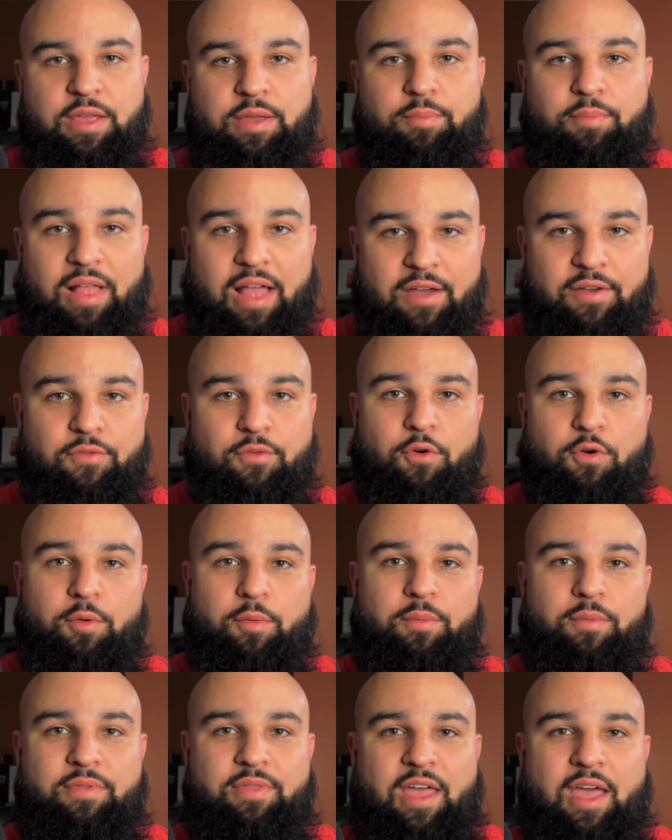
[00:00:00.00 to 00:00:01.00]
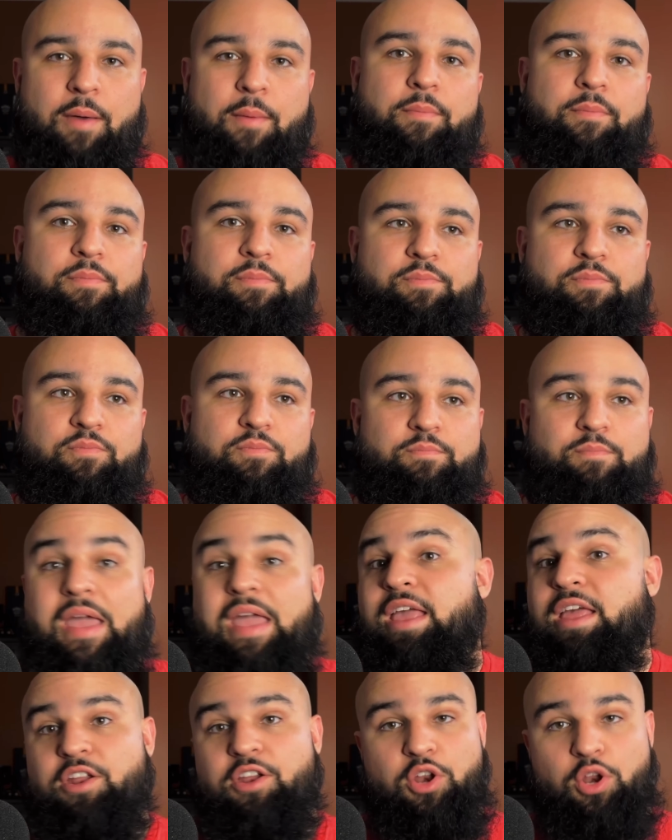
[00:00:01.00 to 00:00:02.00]
platform that
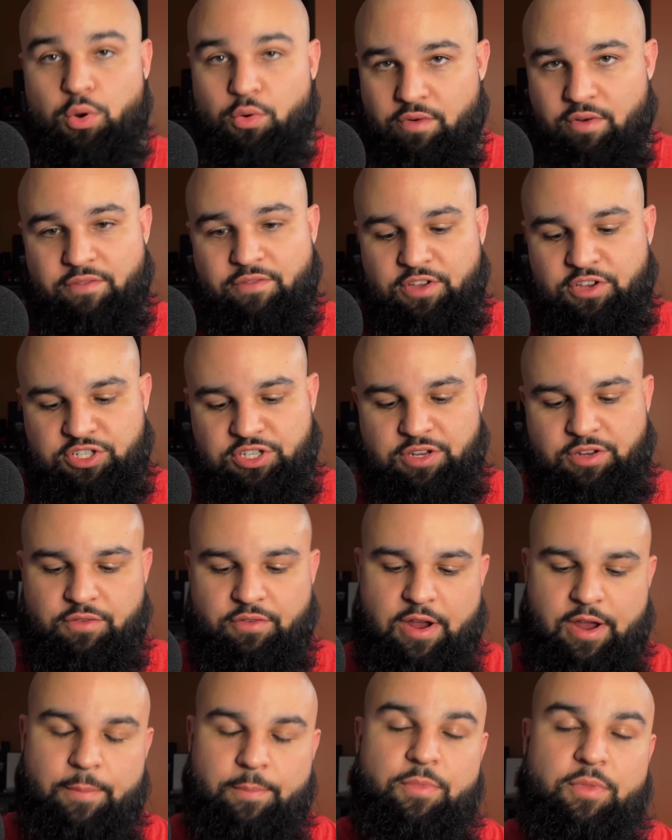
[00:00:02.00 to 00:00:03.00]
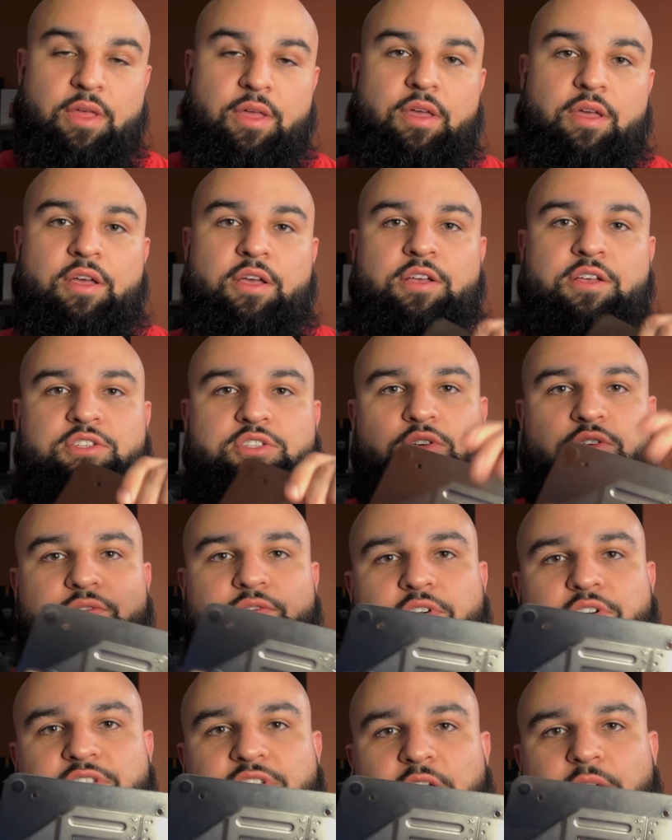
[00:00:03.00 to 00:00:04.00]
make it a new revision, right? So
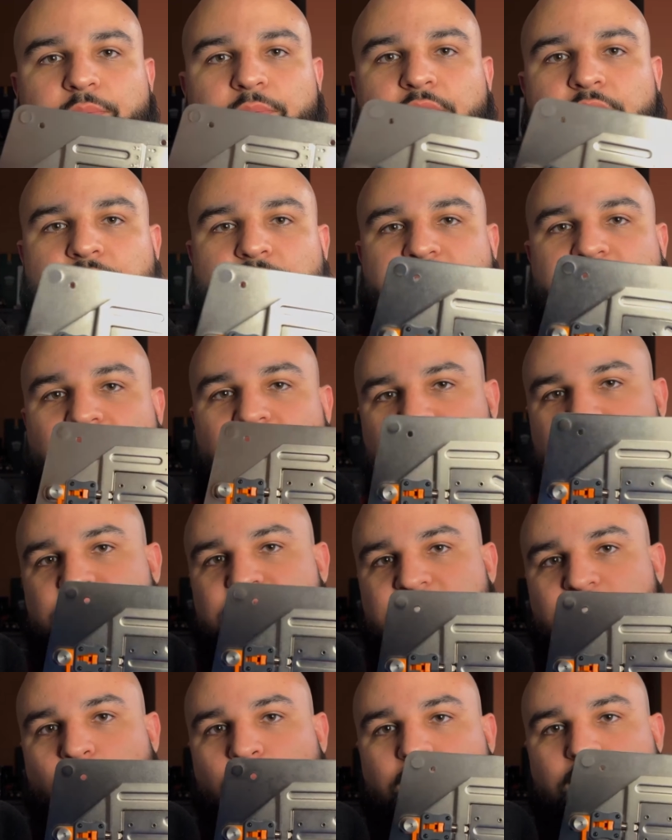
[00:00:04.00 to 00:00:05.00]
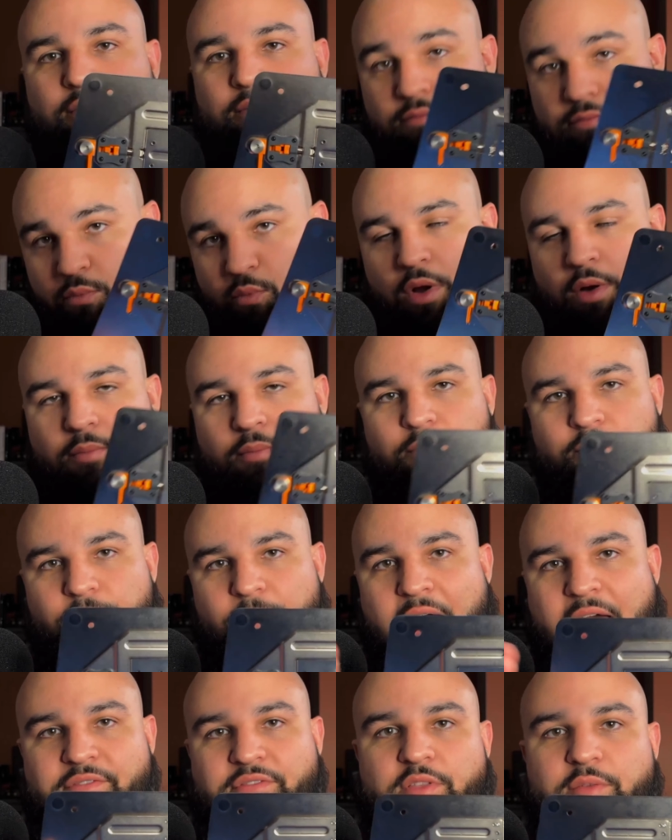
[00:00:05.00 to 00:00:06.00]
first up, you'll see that this is one
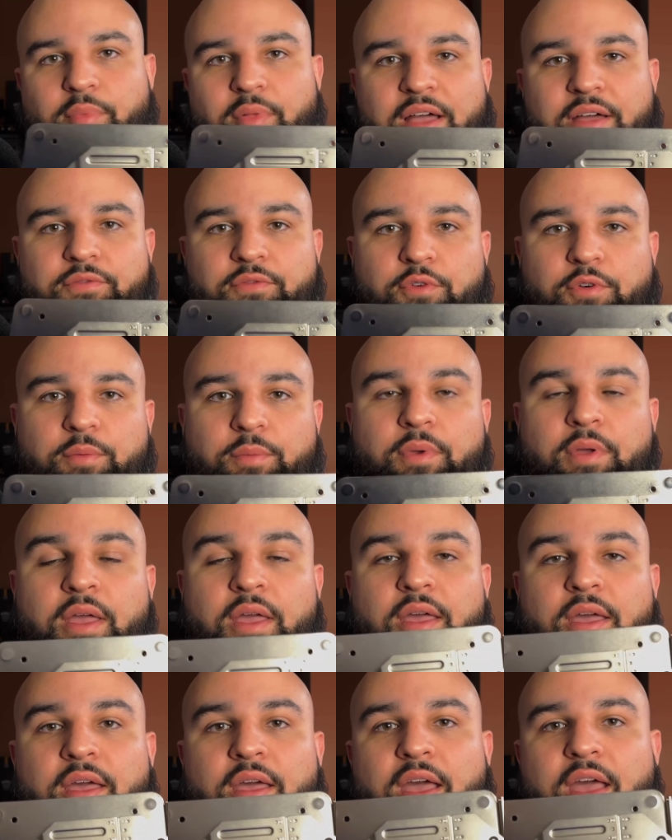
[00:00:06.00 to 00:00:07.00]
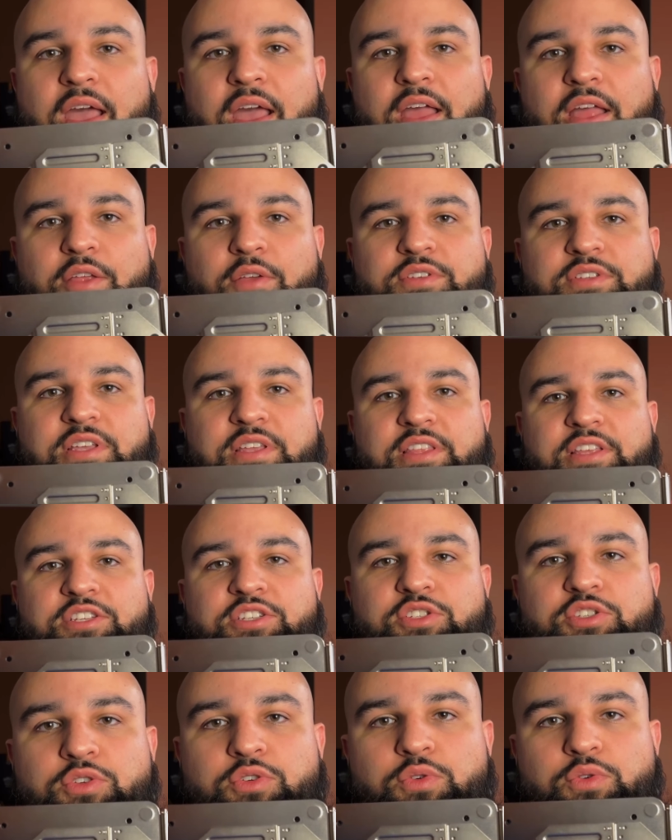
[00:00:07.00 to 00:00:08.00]
half of the platform, and you'll see these
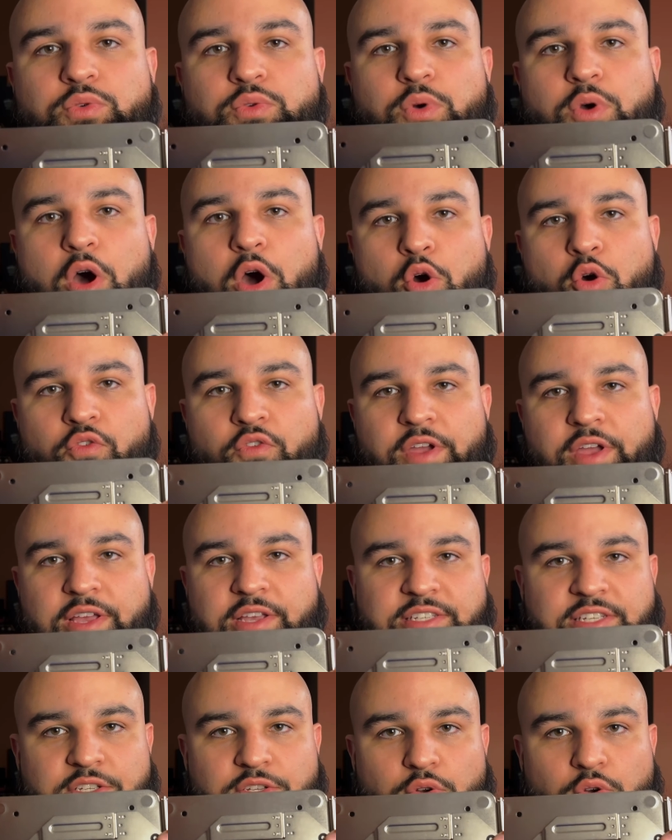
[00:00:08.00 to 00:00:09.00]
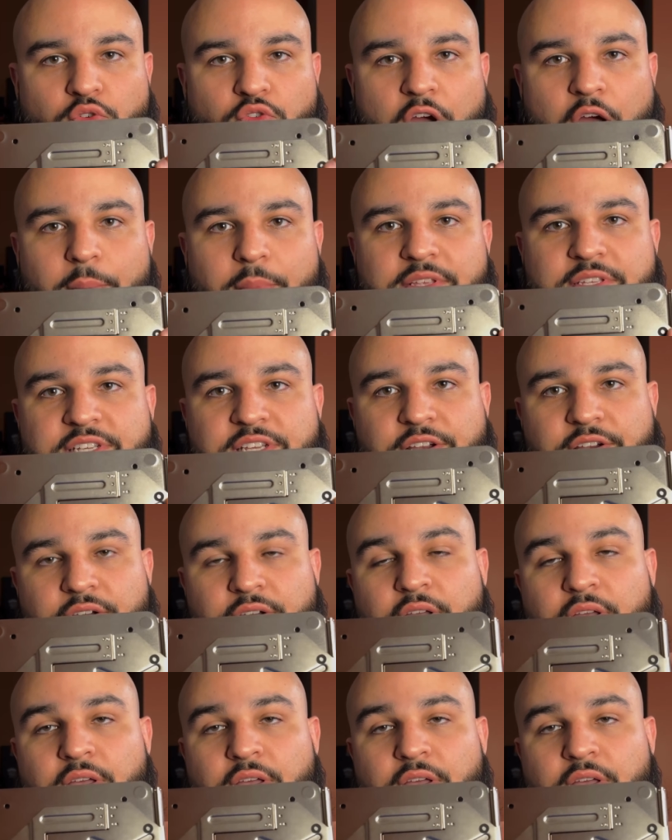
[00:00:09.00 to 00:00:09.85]
two O-rings, these little grommets here.